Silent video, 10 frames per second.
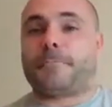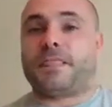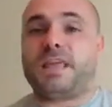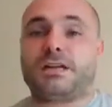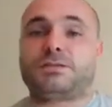
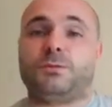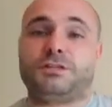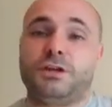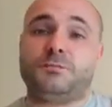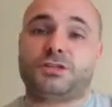Yes, when
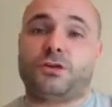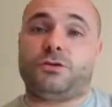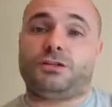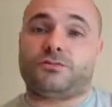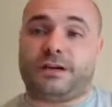
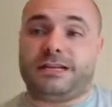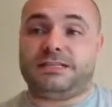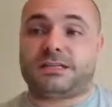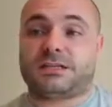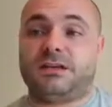Tombstone is
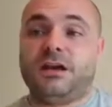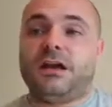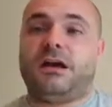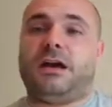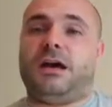released,
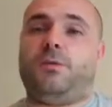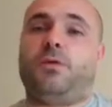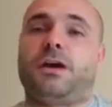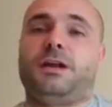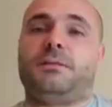
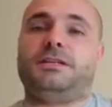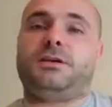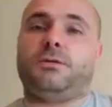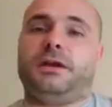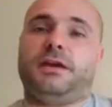we're going to be
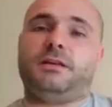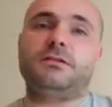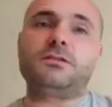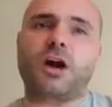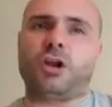
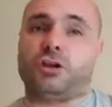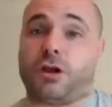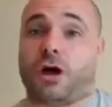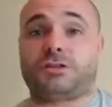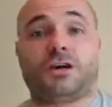doing a
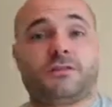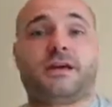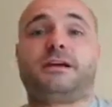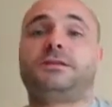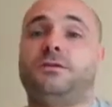lot on
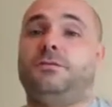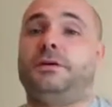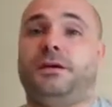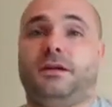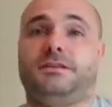that. We're
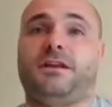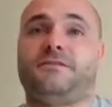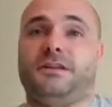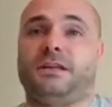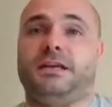
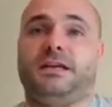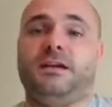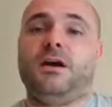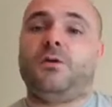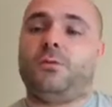
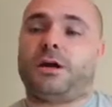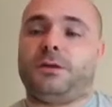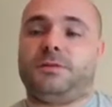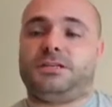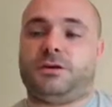going
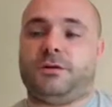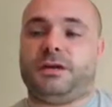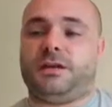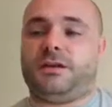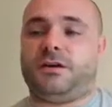to be
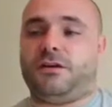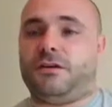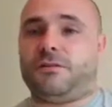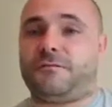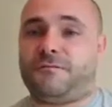doing
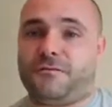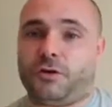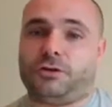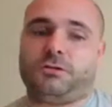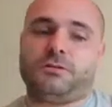a
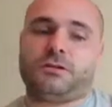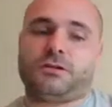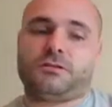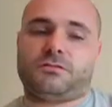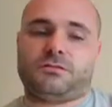full
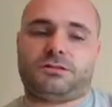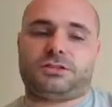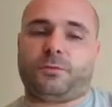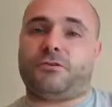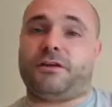
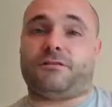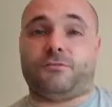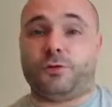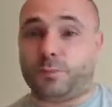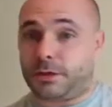summary of the
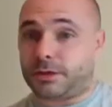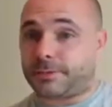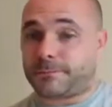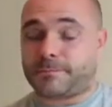rulebook,